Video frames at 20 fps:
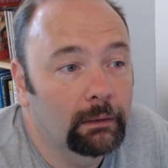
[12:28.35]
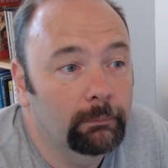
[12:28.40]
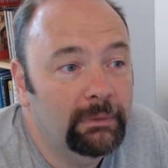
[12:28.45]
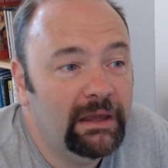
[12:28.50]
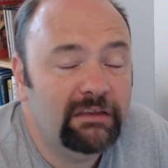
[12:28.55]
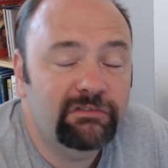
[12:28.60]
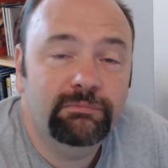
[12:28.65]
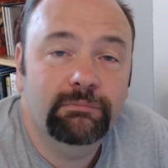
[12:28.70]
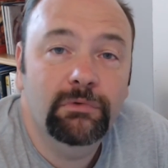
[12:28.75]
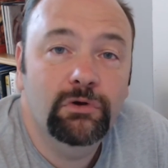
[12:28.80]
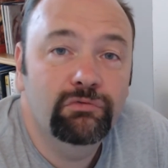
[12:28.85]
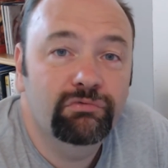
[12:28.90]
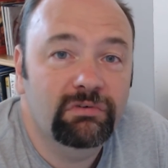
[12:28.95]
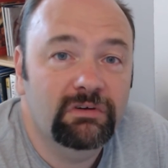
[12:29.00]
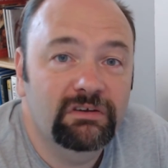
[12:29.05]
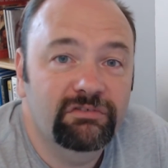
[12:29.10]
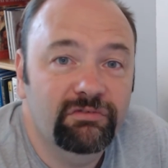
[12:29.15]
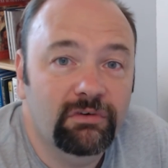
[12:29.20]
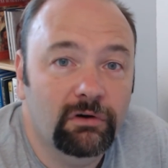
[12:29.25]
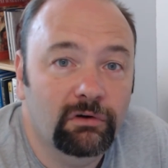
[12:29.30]
He hasn't moved
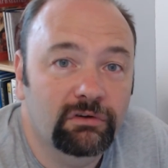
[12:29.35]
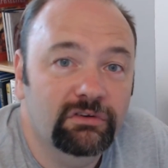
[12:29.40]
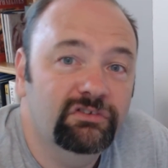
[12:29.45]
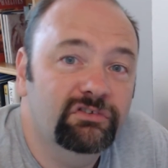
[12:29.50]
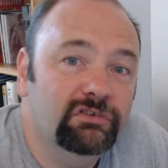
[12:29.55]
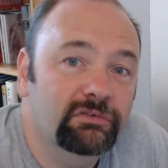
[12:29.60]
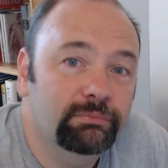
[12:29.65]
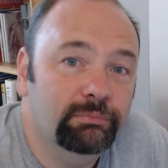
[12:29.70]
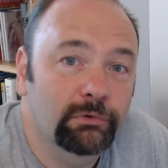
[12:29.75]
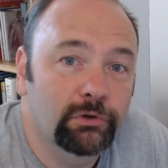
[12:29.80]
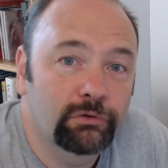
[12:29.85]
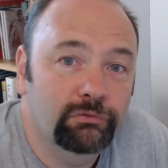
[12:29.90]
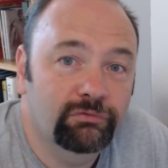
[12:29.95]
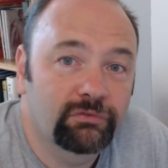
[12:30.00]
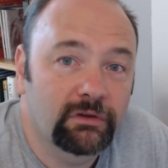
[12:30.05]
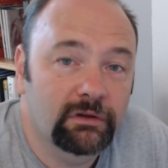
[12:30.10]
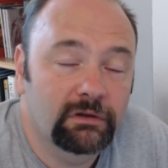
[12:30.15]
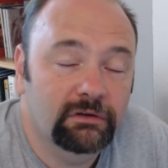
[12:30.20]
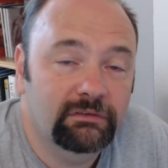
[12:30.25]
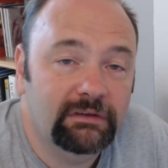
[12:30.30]
very far. He's just moved
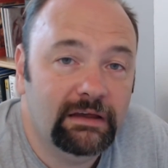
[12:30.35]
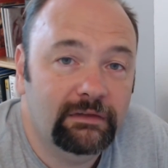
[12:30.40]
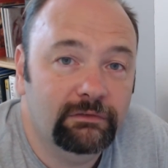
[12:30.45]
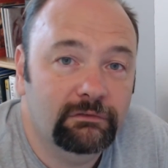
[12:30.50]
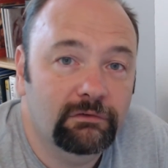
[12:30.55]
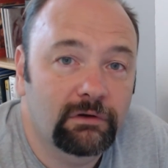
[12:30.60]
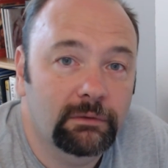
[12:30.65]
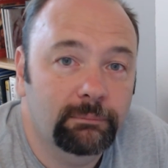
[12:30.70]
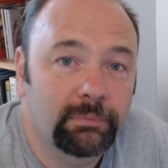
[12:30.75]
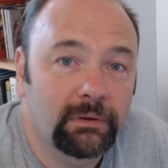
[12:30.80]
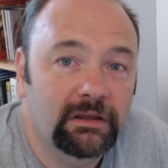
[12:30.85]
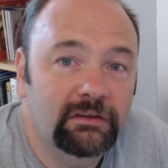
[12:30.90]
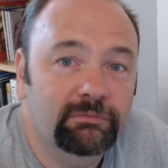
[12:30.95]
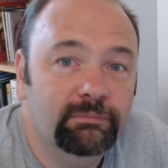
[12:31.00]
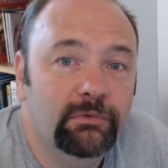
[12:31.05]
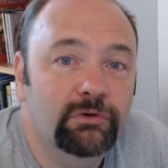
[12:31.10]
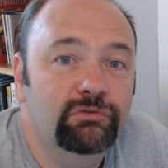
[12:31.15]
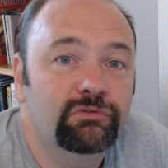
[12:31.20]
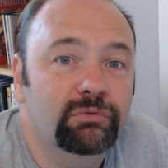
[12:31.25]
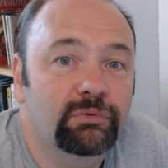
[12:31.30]
down the road, but he's
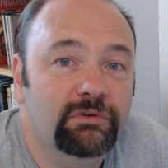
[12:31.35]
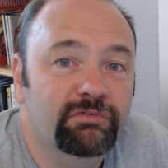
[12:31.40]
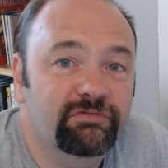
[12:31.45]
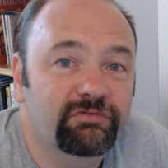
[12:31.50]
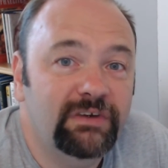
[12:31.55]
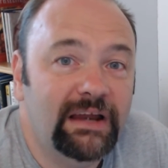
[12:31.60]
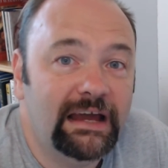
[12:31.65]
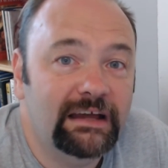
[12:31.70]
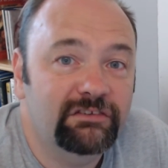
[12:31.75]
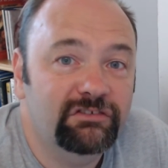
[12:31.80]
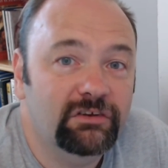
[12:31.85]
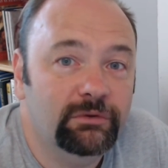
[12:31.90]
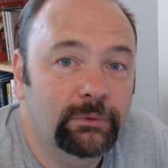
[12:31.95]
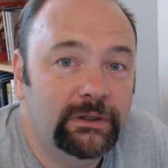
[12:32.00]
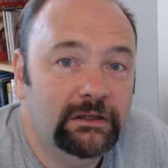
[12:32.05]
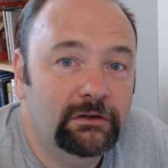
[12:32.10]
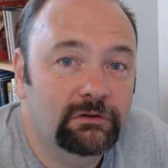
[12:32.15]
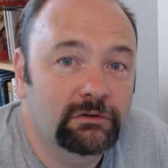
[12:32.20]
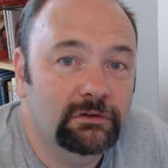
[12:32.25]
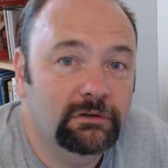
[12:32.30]
moved to a flat, so
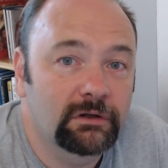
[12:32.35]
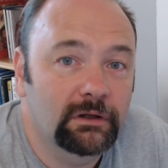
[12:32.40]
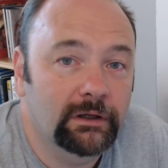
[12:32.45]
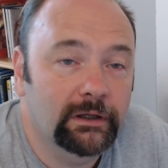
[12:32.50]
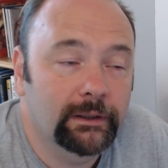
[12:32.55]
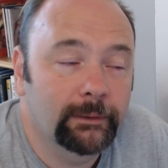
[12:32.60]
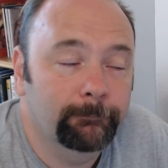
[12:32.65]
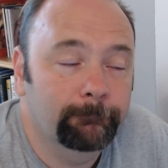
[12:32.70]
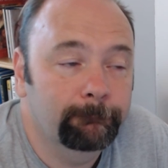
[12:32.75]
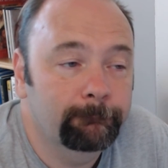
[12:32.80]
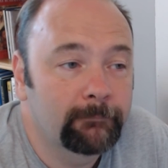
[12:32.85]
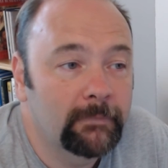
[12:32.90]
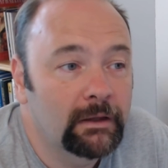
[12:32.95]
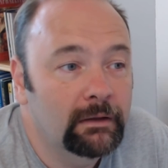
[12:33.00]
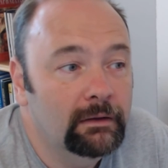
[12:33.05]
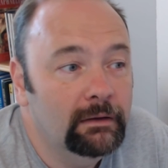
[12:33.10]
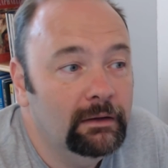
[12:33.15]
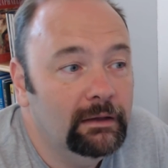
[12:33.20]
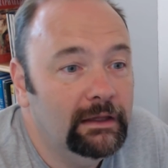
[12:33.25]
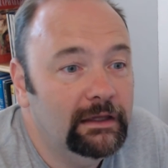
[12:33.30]

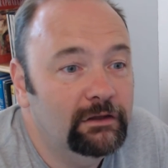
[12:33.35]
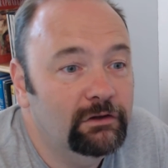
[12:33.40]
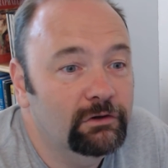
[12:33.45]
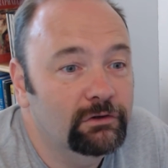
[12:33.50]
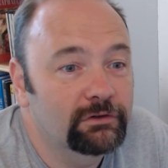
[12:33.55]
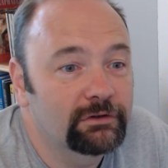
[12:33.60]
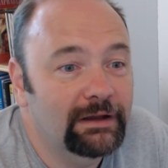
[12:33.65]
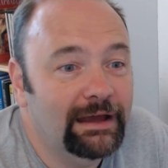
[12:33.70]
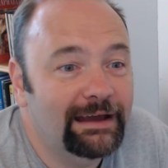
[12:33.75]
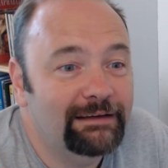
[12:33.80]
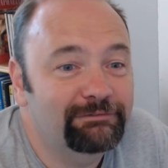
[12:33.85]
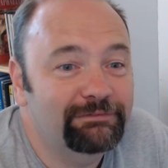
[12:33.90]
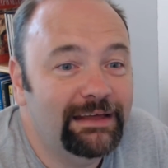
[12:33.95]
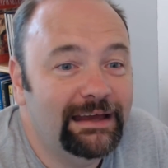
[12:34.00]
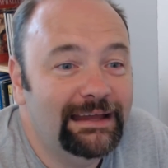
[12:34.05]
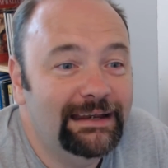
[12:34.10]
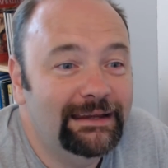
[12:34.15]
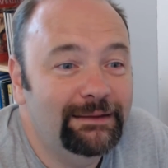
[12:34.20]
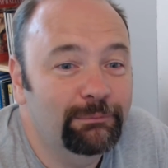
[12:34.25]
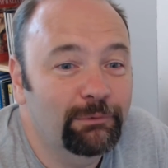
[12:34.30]
he couldn't have that
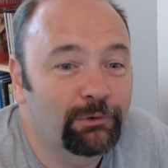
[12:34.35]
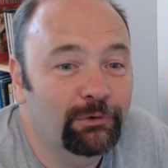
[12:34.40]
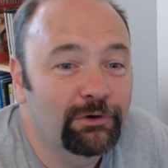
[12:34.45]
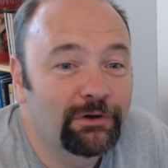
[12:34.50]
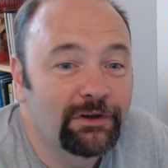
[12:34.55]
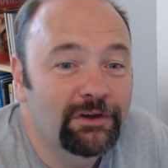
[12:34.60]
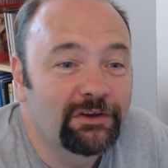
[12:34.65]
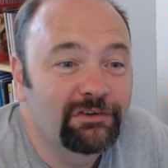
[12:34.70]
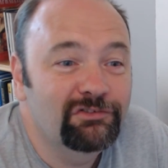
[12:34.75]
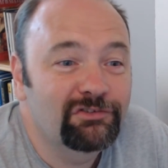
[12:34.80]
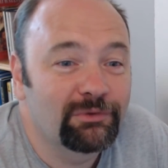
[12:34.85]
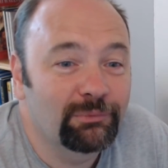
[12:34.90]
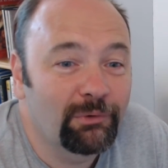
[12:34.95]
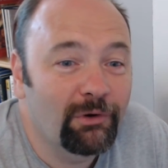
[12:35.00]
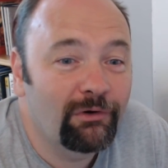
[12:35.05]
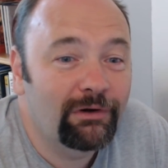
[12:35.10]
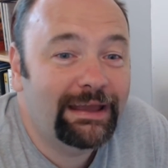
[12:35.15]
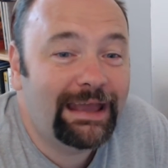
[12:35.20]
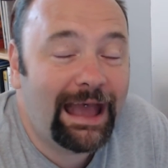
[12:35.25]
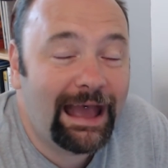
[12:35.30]
anymore.
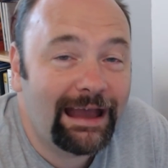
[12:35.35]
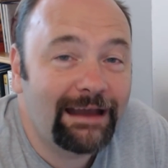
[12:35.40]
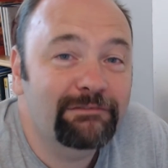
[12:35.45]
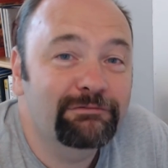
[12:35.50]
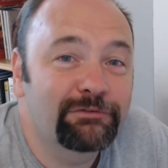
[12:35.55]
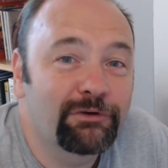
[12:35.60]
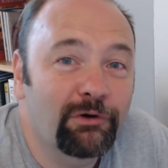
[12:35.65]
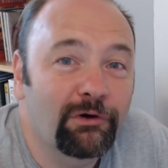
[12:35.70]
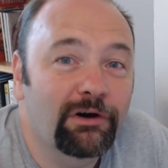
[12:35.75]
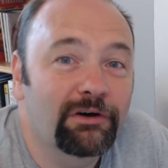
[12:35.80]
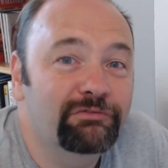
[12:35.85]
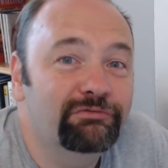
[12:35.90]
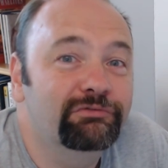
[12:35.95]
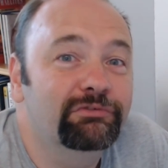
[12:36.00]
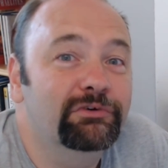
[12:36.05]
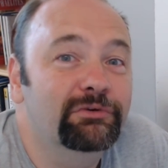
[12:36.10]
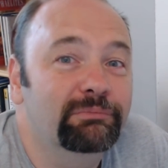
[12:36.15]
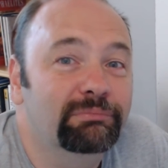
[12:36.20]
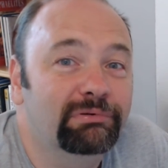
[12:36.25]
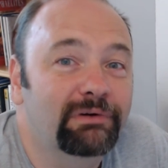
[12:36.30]
So I have got a
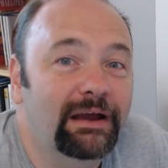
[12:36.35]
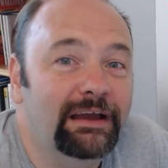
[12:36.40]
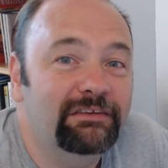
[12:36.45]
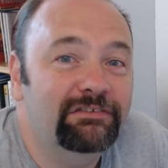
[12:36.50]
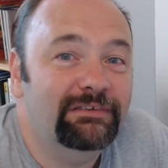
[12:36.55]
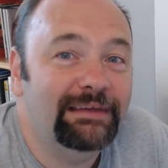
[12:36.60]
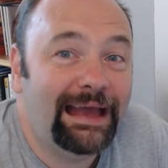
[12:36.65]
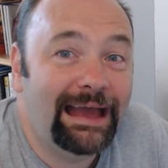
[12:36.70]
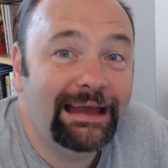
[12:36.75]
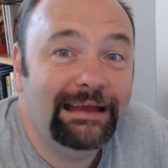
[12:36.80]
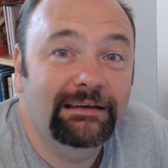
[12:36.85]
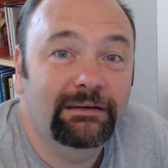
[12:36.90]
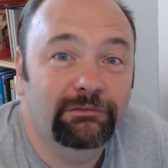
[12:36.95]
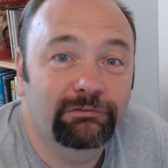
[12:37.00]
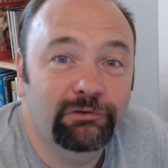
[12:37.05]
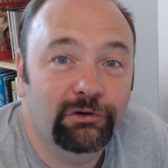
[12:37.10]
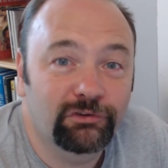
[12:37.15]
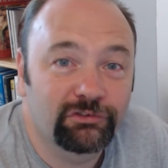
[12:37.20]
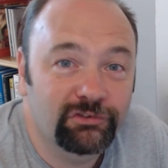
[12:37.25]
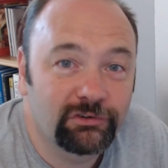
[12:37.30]
fruit press, and I've
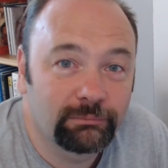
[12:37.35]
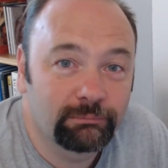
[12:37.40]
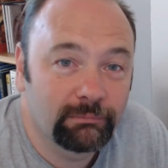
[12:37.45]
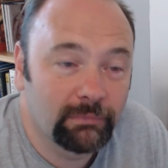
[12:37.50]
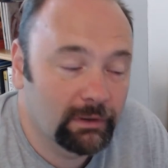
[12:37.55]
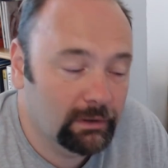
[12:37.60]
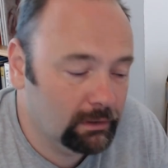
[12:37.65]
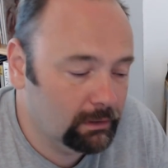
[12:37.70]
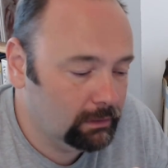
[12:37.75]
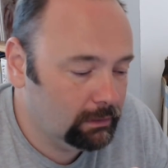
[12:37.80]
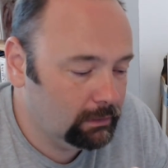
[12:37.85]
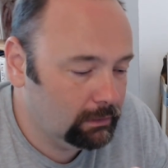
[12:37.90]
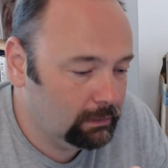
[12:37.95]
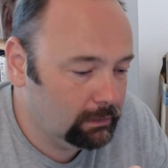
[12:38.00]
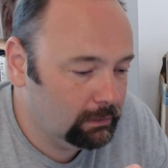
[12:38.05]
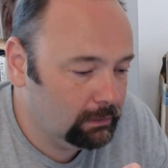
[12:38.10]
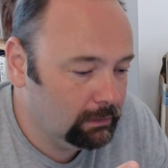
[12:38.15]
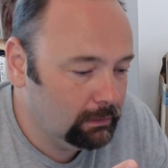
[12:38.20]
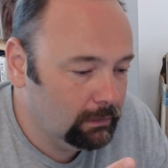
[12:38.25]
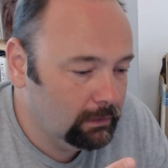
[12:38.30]
got some
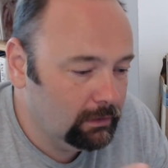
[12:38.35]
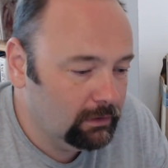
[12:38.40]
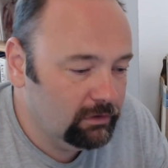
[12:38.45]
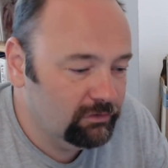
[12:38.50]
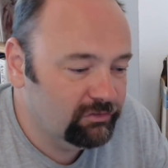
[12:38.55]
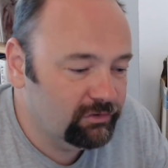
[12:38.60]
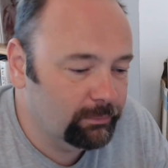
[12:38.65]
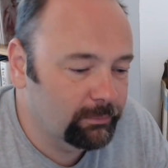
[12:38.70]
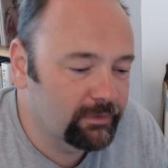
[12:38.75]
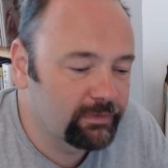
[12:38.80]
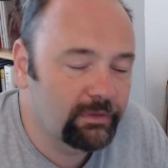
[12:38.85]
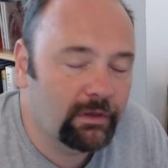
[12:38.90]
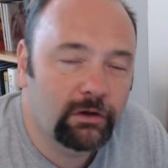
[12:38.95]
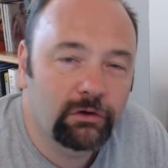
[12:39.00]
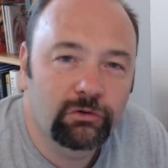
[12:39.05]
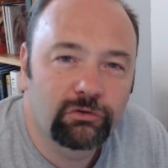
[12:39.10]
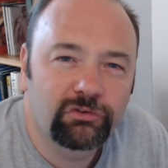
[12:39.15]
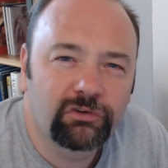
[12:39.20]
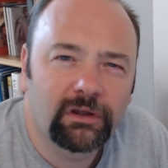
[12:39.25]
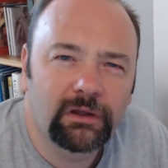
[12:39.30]
of
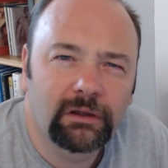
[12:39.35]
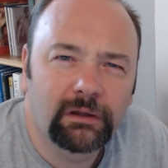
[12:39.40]
those